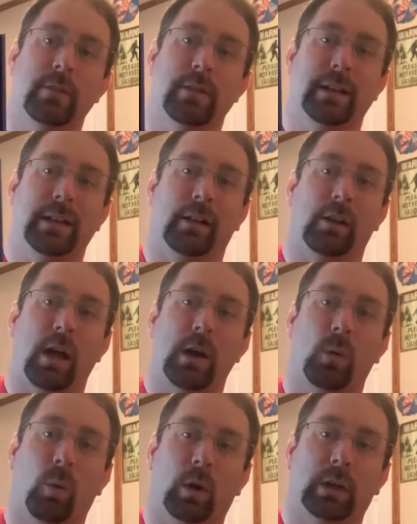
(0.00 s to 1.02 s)
They did a
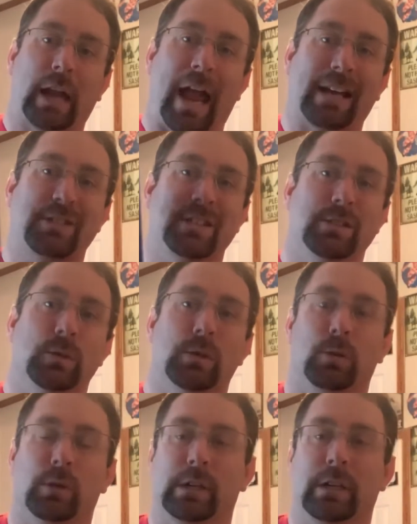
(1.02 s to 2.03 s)
lot of work actually doing a
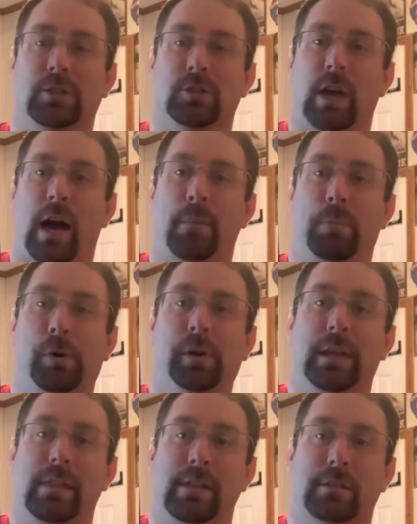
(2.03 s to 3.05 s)
really good job
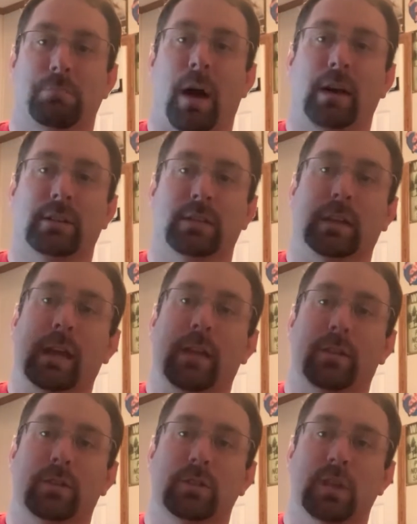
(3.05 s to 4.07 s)
putting this box
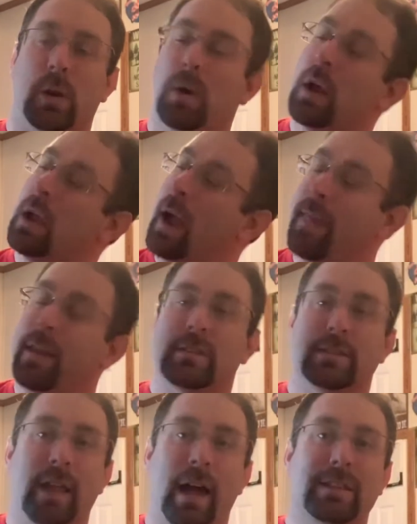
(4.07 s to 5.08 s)
together. So I think
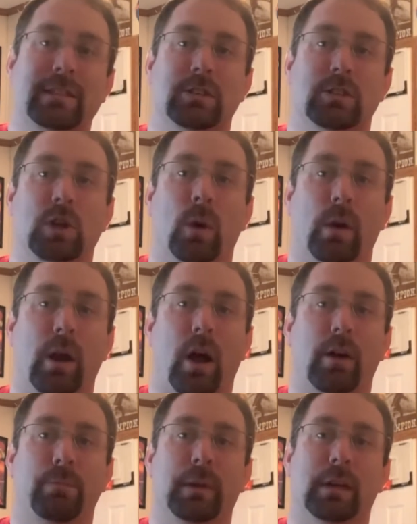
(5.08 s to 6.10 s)
it's nice to show it
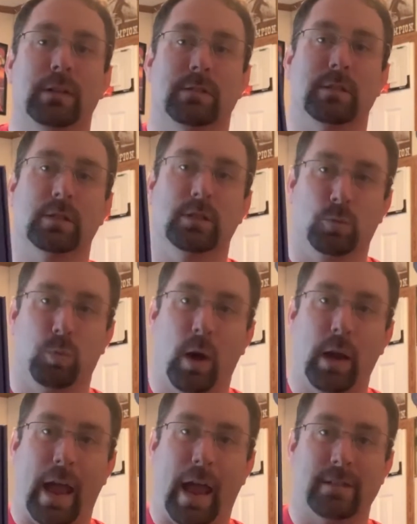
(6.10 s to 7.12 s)
off because this is
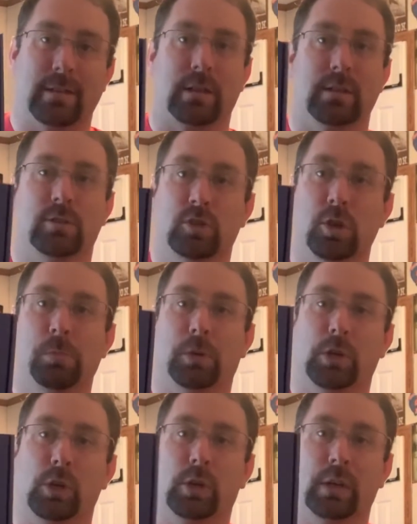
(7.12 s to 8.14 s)
what, as a consumer,
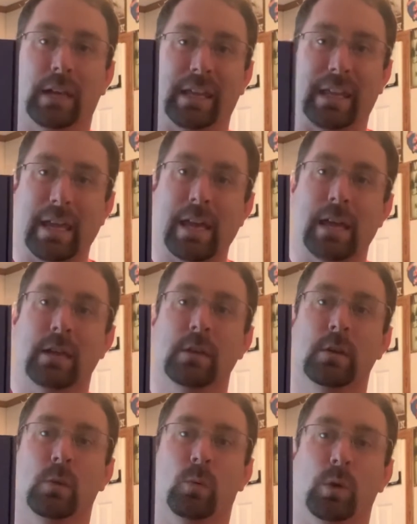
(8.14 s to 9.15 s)
you're going to get
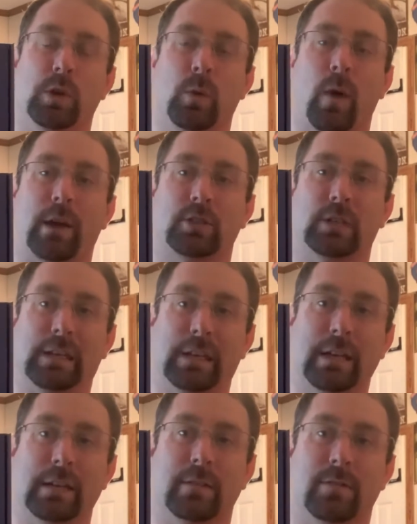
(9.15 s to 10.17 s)
when you actually
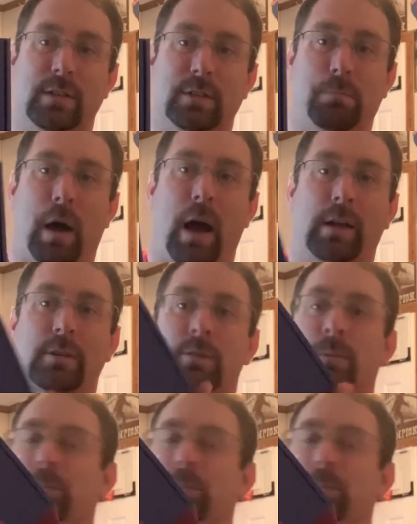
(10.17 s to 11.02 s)
get this box.